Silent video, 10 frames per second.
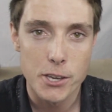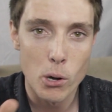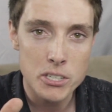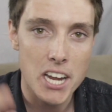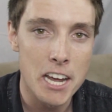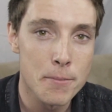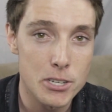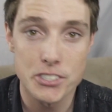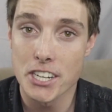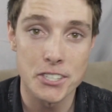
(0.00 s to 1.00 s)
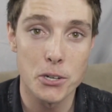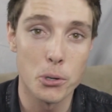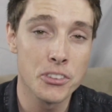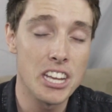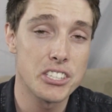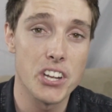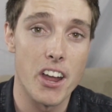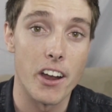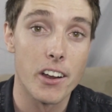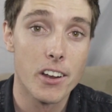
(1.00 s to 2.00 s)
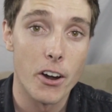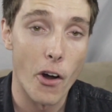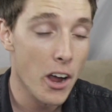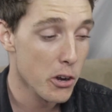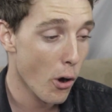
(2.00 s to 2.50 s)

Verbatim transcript: Your team just isn't good this year, all right?